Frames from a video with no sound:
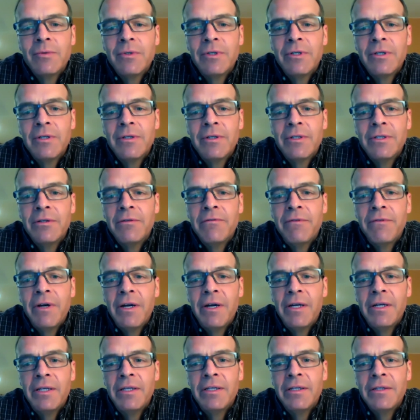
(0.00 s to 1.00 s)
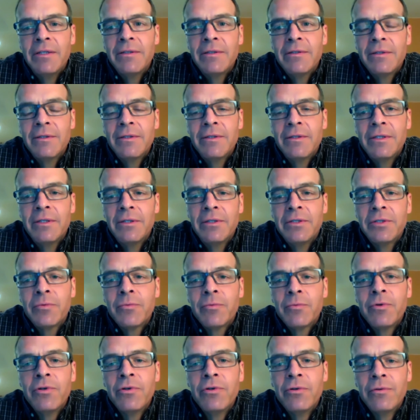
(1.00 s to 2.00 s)
where you're finding there's
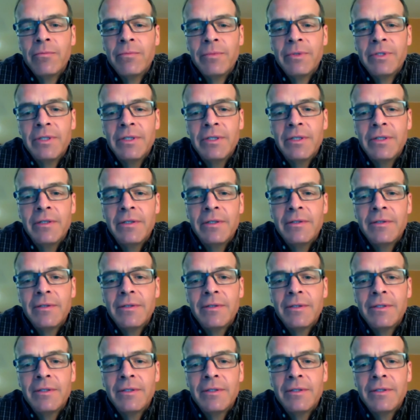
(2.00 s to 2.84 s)
room to